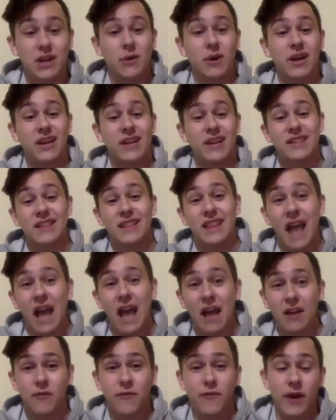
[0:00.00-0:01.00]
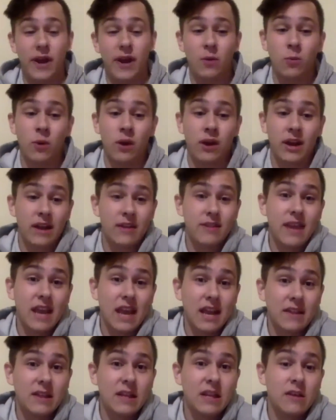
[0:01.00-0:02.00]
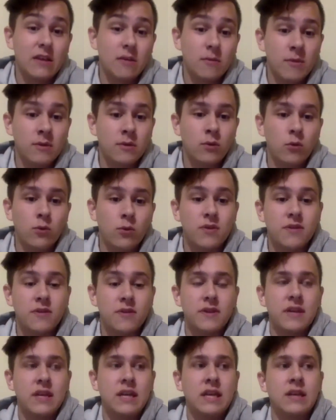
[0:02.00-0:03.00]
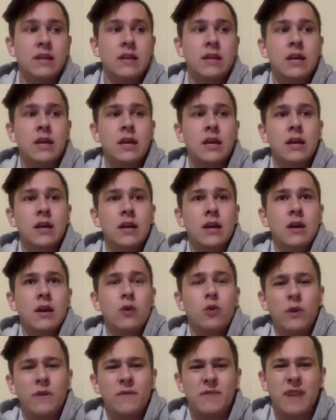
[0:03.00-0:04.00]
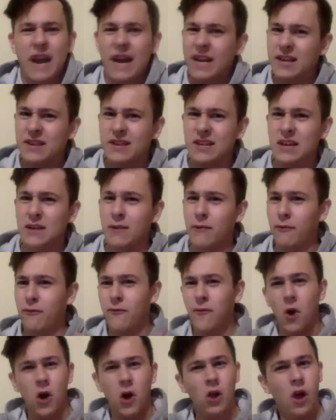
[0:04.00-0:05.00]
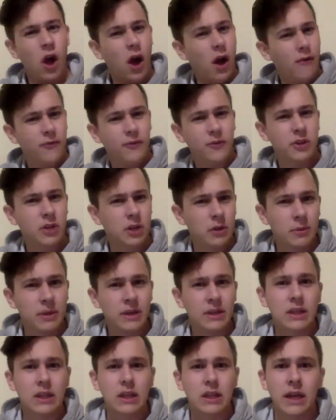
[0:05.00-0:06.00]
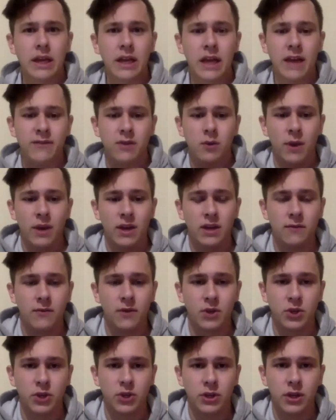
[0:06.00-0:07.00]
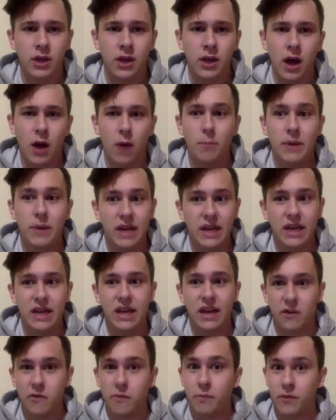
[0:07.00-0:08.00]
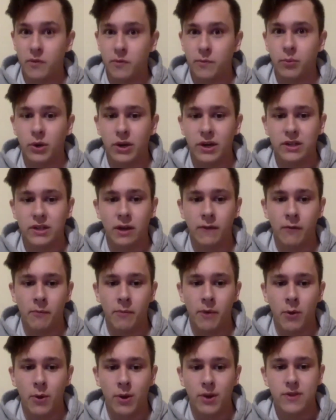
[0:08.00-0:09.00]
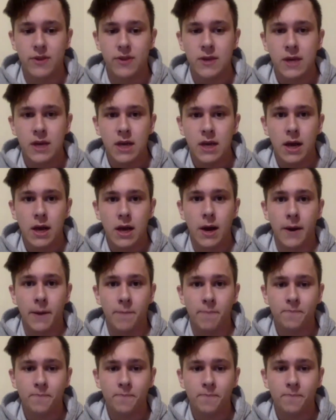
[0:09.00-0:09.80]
in his last fight against Anthony Smith, who we've kind of seen fall off a little bit in the light heavyweight division, albeit against some pretty tough opponents. But